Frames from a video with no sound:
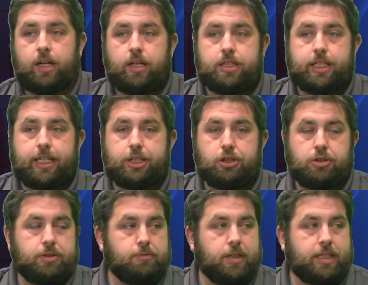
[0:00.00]
Sanders
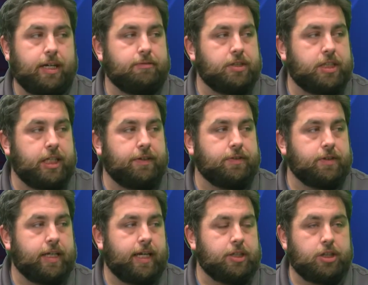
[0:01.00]
was that receiver
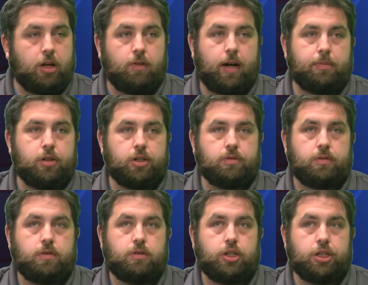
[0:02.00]
that Garoppolo
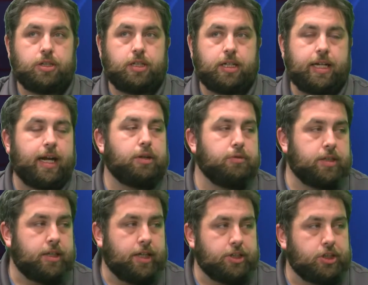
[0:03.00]
could connect
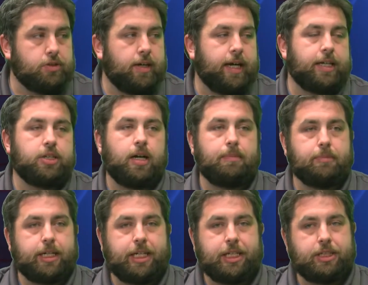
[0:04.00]
with in stride. Tom
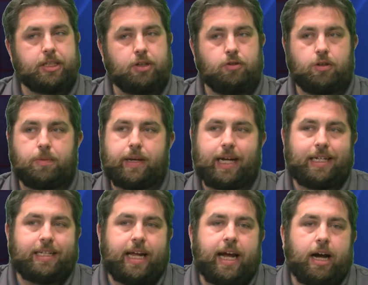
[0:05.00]
Brady, he's the
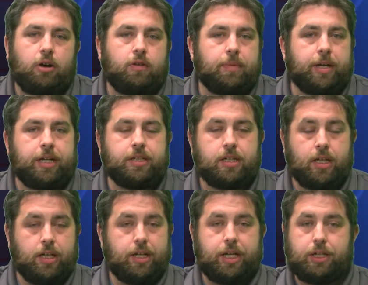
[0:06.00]
quarterback now. I mean,
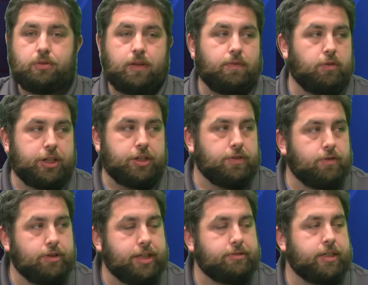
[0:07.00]
he's 42,
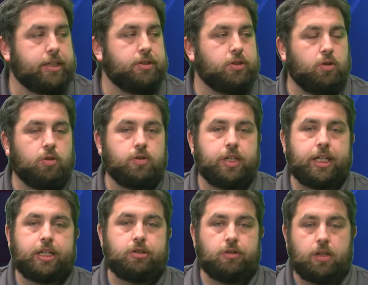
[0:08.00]
43 years old. He
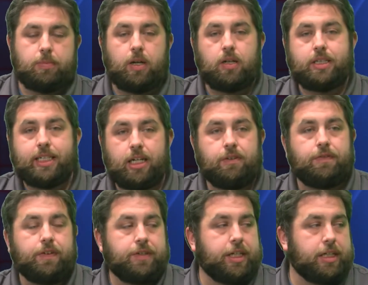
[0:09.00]
can throw the ball 10 or
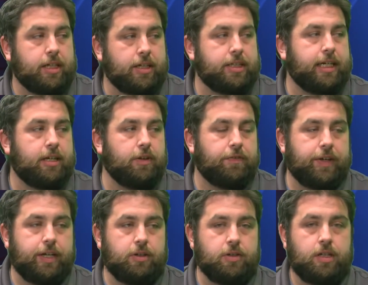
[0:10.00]
15 yards down the
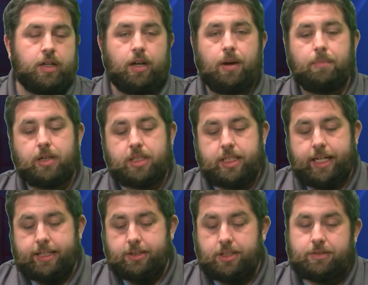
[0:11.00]
field. But
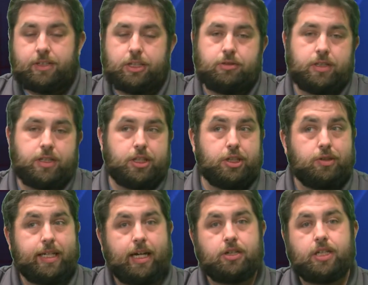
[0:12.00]
Sanders, if this was
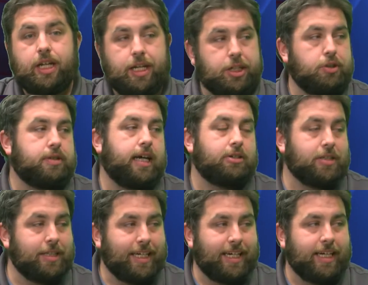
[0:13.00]
2008,
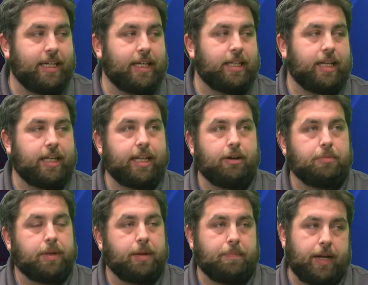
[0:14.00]
2009, I think that would
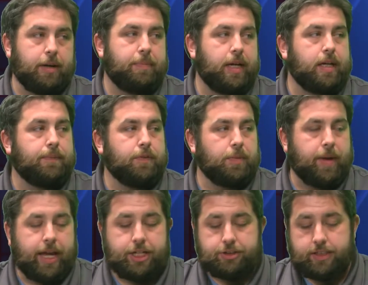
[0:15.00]
be a bigger pickup for the
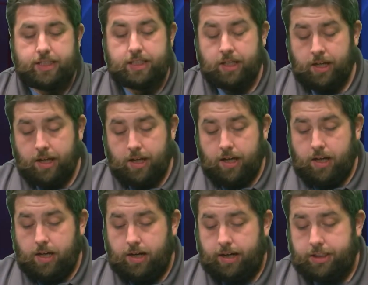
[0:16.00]
Patriots.
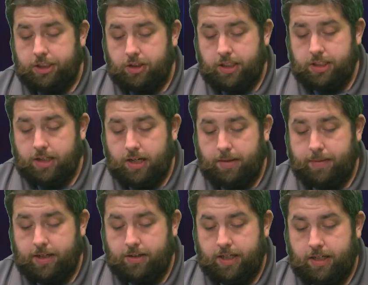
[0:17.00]
Mm-hmm. All right, so let's talk about